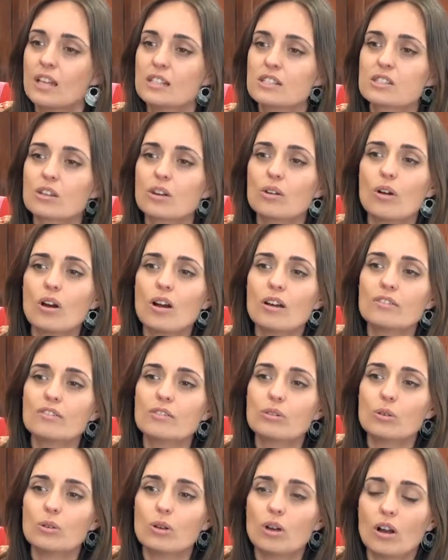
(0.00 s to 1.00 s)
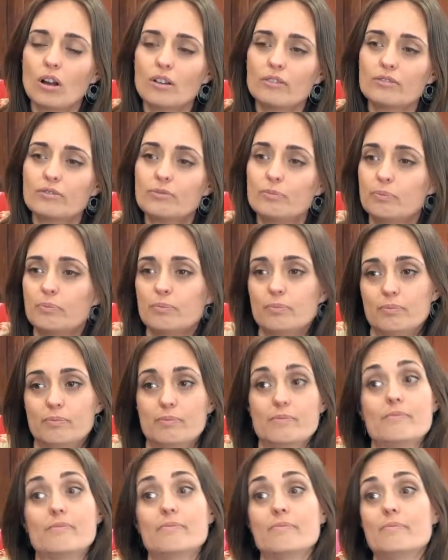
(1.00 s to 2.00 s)
So I've
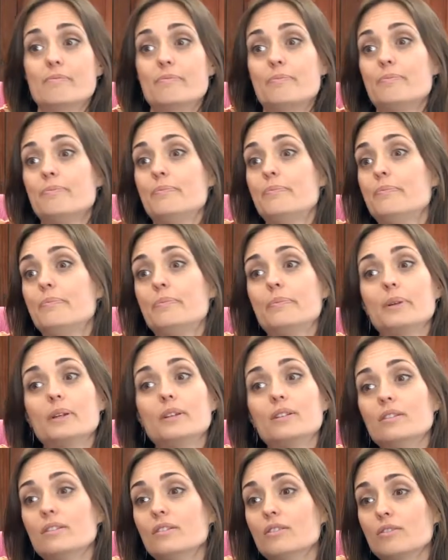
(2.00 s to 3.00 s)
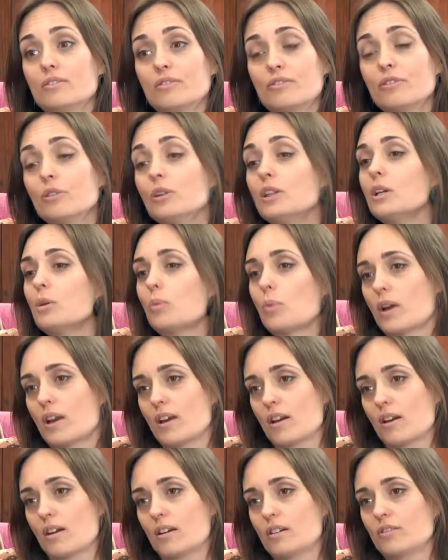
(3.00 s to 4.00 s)
been fully
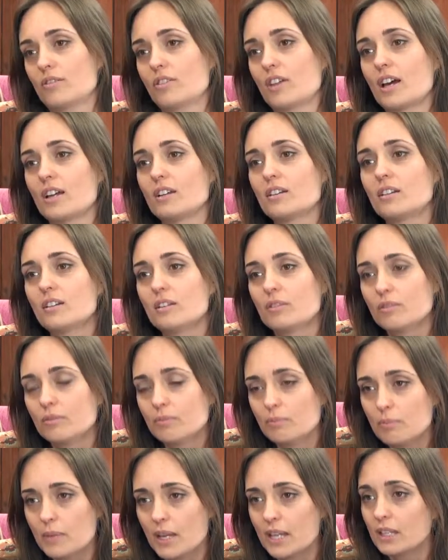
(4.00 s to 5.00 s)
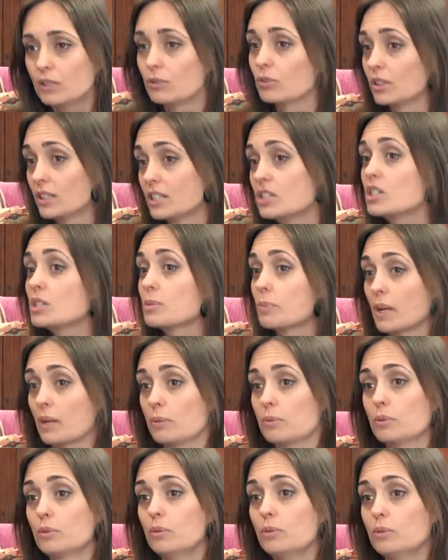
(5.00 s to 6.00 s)
aware that many religious
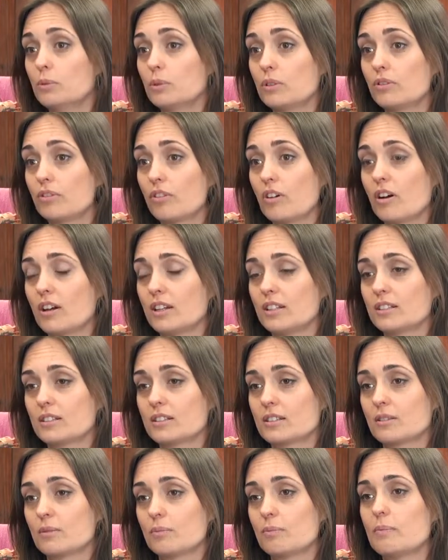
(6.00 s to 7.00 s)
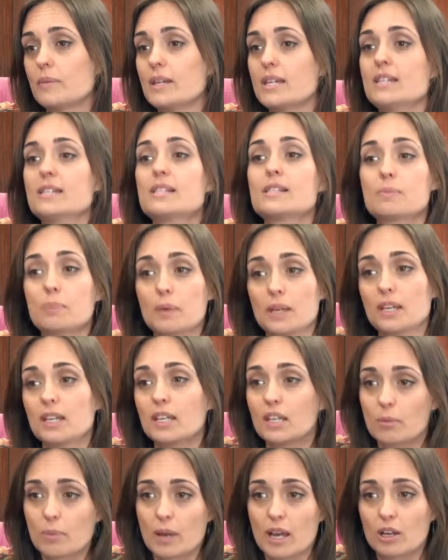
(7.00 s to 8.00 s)
people would find me
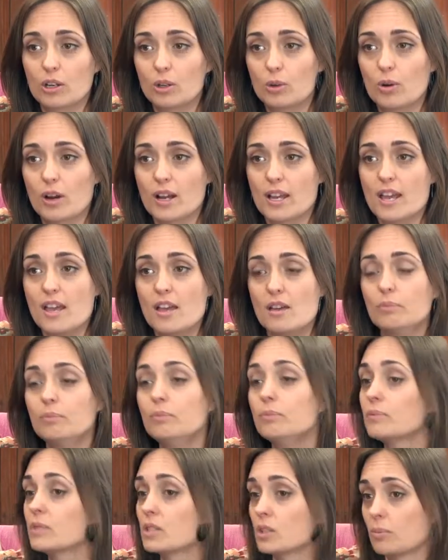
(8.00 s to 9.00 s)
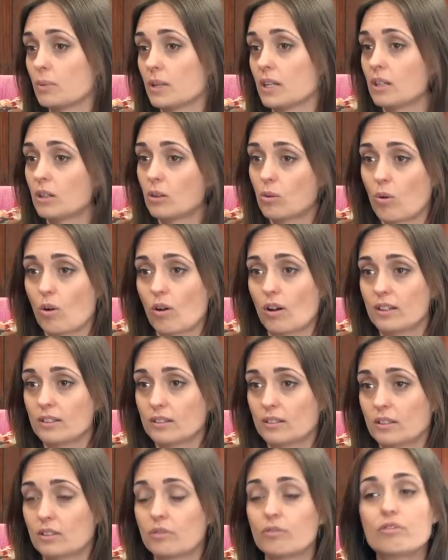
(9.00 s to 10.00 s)
speaking about who I am to be quite
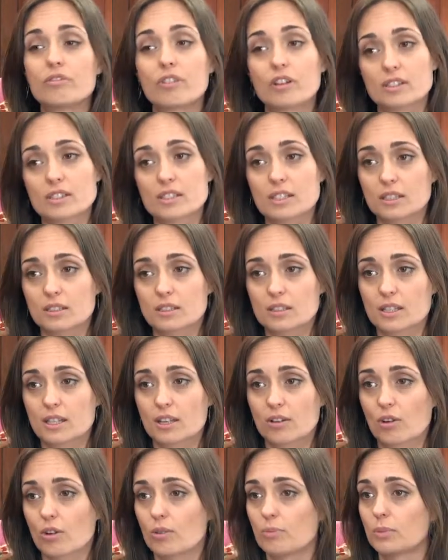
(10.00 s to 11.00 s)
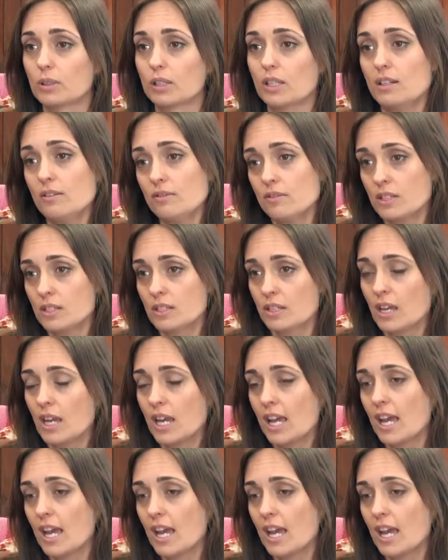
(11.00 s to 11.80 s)
confronting to their own beliefs,